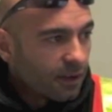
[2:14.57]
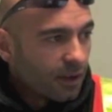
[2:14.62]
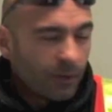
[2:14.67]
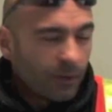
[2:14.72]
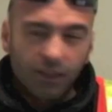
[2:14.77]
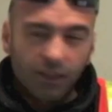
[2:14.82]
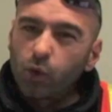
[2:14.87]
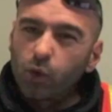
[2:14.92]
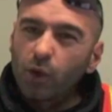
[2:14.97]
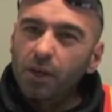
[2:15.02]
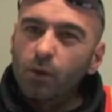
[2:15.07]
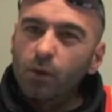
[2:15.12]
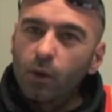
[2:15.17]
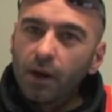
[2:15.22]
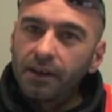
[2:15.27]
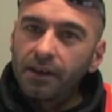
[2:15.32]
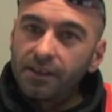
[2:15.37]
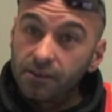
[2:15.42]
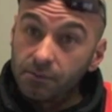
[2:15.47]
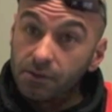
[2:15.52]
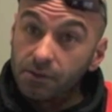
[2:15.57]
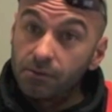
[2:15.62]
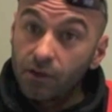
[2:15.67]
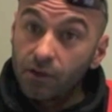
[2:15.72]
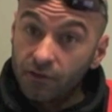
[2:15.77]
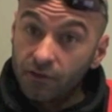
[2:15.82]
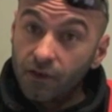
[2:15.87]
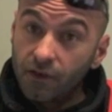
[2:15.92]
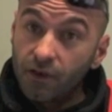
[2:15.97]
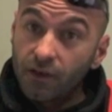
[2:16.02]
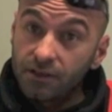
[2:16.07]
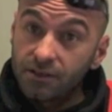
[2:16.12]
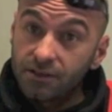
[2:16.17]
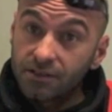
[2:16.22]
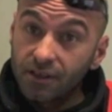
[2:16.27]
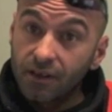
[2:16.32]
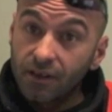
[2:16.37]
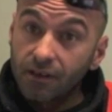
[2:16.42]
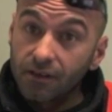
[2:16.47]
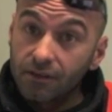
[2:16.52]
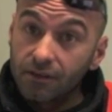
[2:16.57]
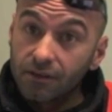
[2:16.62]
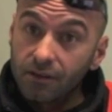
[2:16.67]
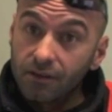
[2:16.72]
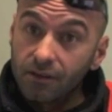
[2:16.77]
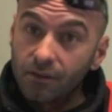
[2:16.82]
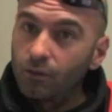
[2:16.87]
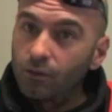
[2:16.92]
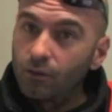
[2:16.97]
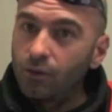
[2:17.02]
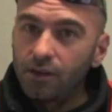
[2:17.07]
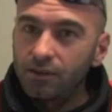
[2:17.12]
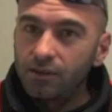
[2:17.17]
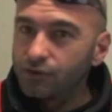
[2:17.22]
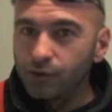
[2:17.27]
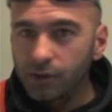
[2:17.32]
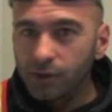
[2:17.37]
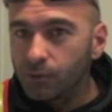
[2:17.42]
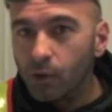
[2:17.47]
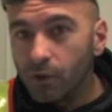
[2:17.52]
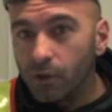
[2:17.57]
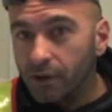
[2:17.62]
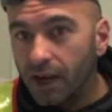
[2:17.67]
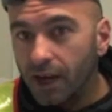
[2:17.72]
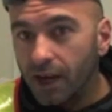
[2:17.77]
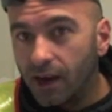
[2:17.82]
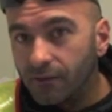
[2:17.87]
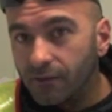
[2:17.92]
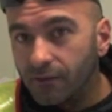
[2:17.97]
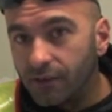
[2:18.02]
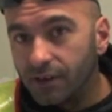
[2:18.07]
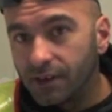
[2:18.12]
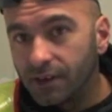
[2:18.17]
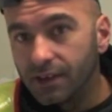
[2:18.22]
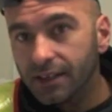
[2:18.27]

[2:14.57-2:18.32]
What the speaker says: around 21 had to be modified, so we're well and surely more than half.